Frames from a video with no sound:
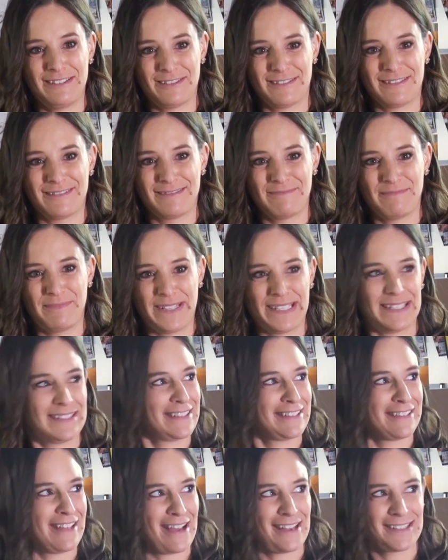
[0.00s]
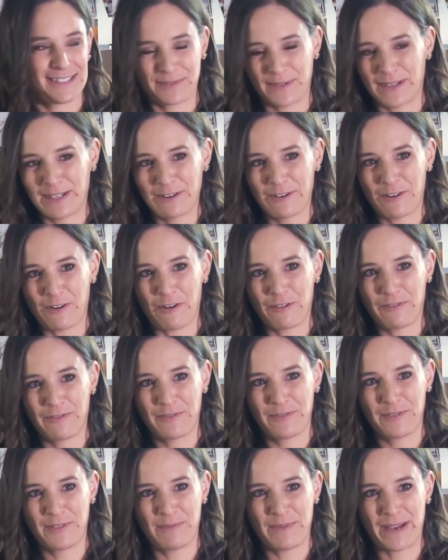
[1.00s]
not being the last one
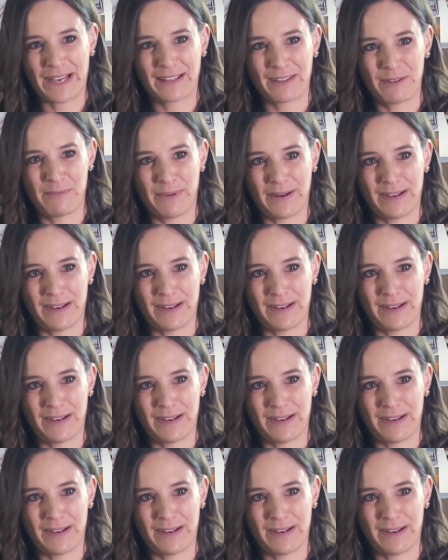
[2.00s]
off the back of the